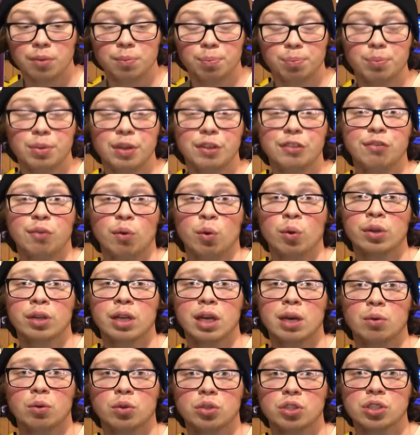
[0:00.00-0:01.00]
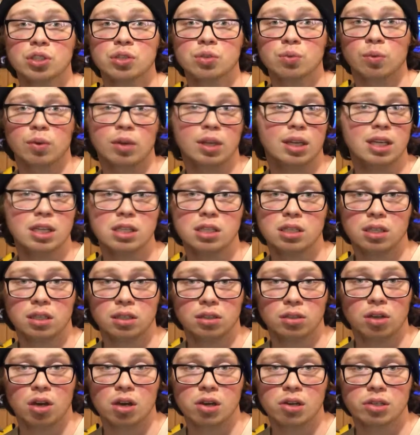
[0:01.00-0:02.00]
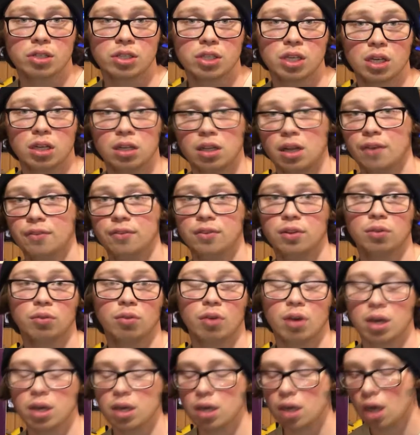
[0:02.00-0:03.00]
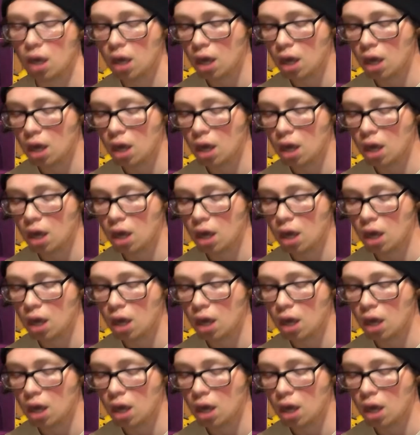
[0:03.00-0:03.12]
before they were just releasing dog shit left and right.